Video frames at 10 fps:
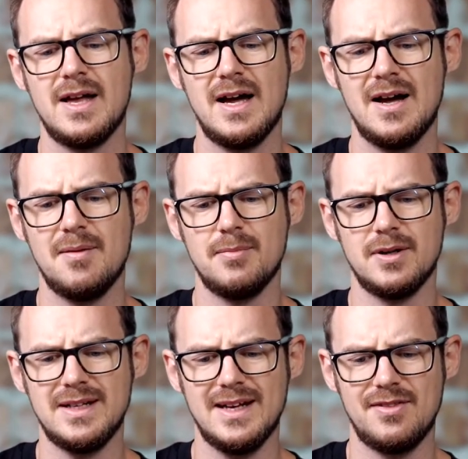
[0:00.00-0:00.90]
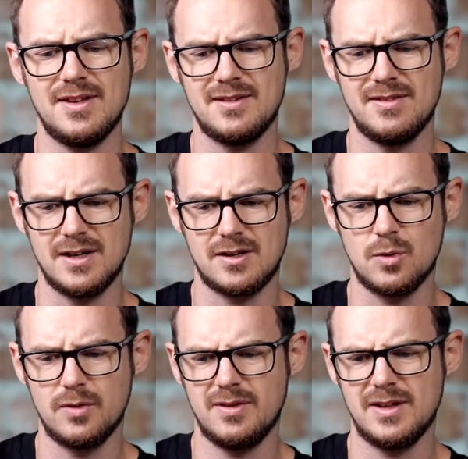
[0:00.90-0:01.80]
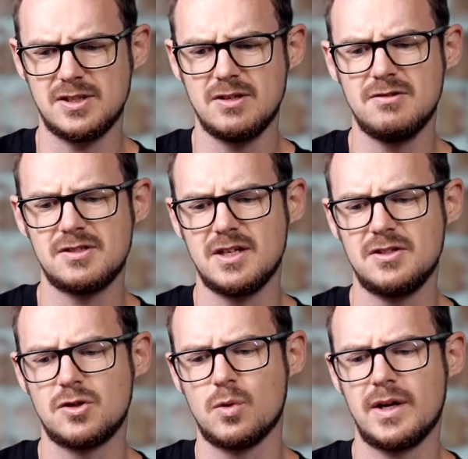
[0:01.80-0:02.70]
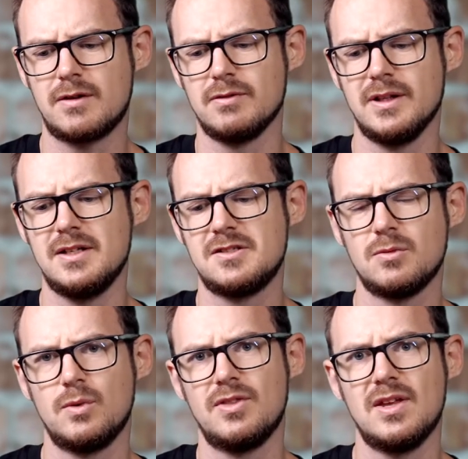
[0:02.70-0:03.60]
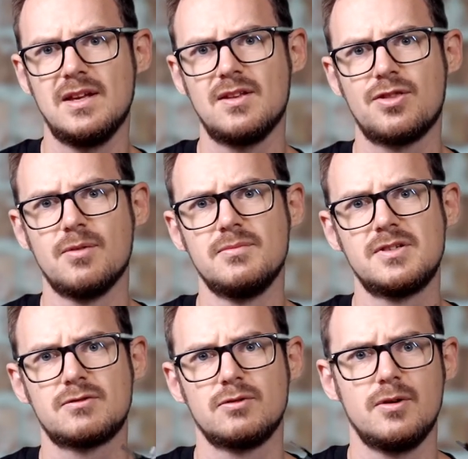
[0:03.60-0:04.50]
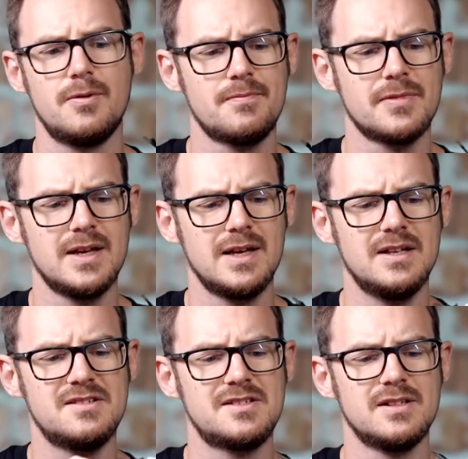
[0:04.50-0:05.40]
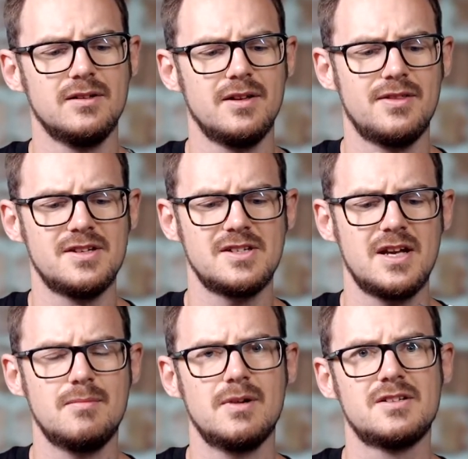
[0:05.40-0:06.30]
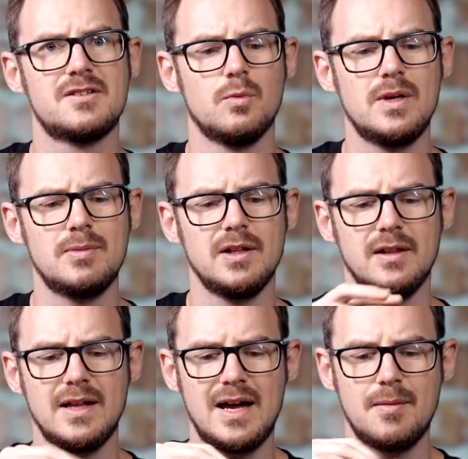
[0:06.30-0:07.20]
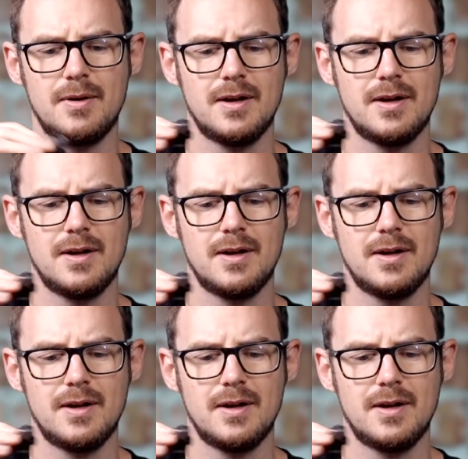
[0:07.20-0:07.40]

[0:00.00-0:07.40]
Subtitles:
But yeah, the two-stage quick release with the thumb screw is still the same as the Weebill Lab.